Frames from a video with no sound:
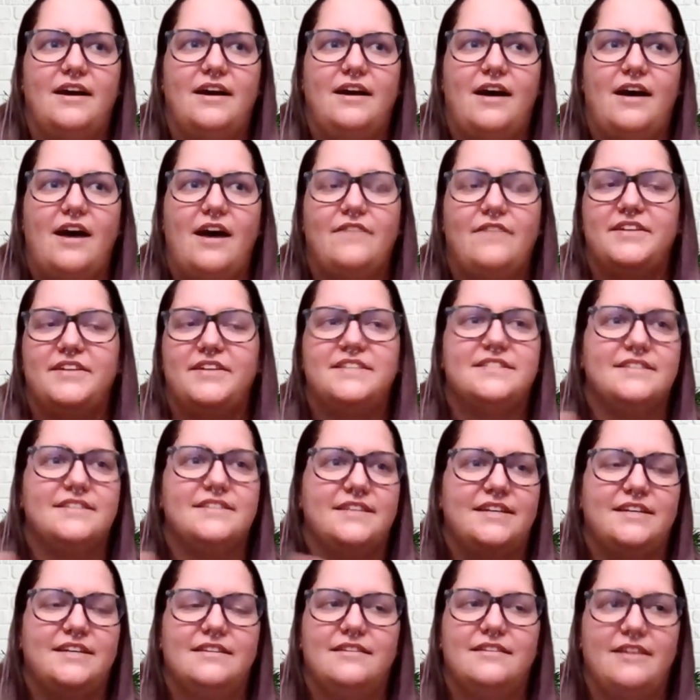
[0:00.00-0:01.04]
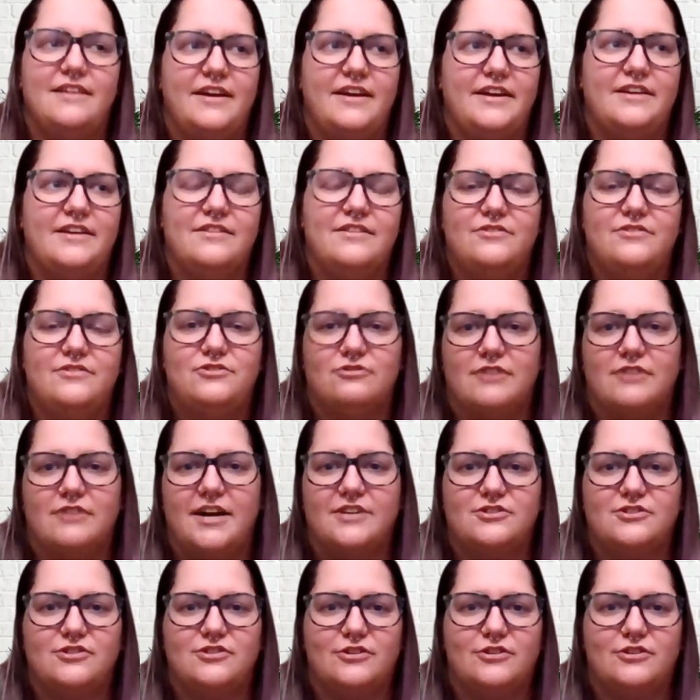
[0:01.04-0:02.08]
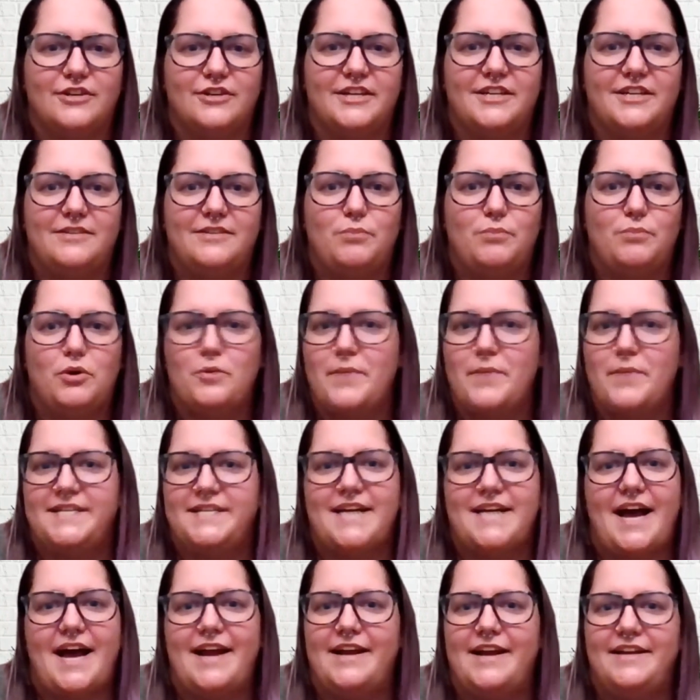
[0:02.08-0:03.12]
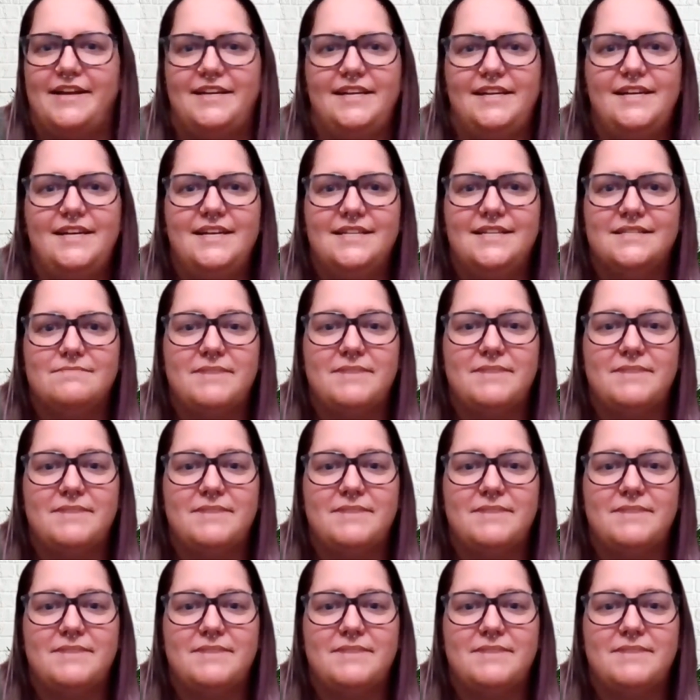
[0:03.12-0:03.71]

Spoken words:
obviously, like, the director put my dad at ease,